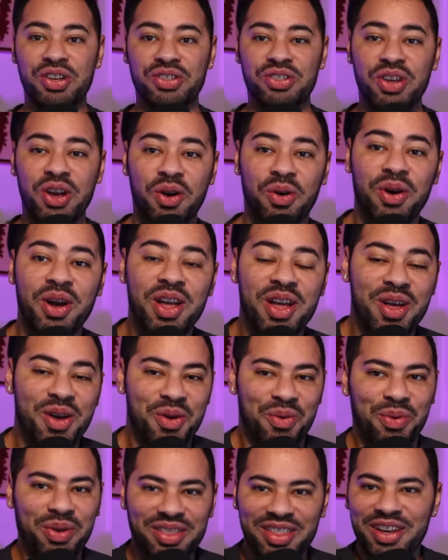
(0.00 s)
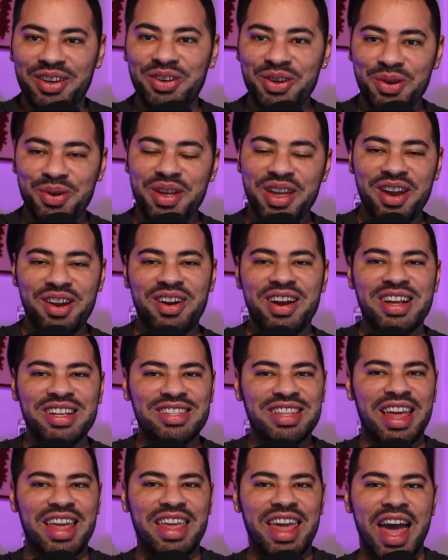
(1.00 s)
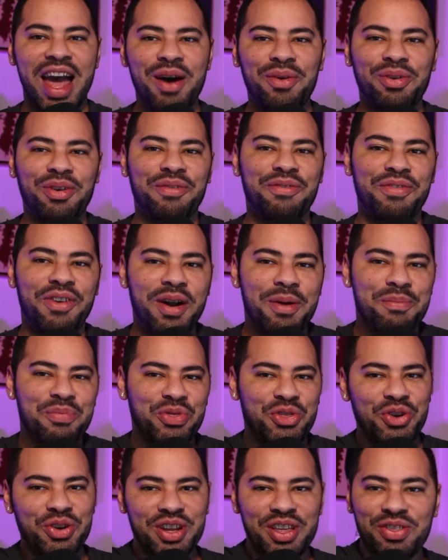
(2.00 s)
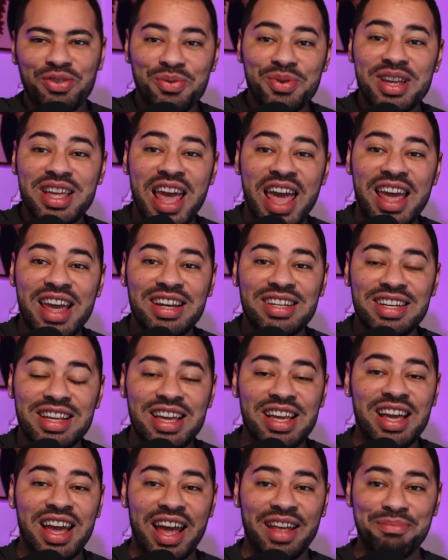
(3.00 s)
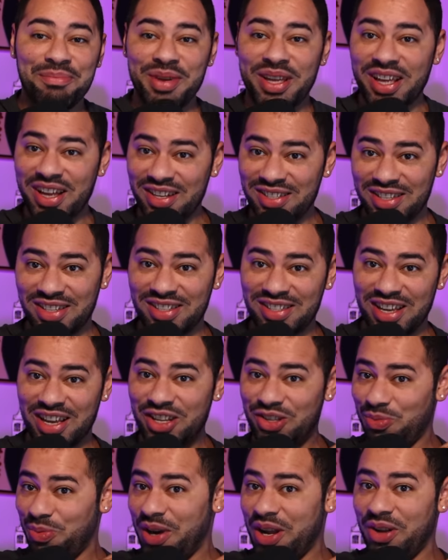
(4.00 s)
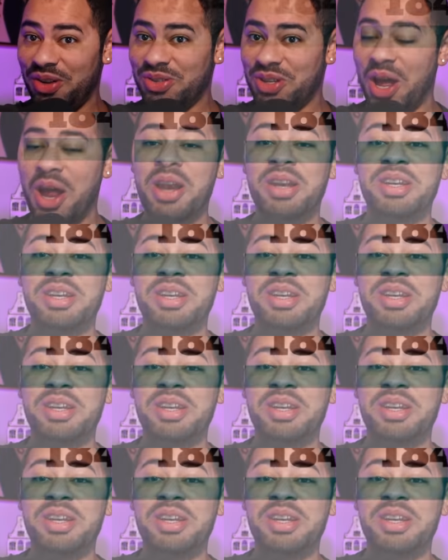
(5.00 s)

So what they do here is they count from 33 AD, and because it's Israel's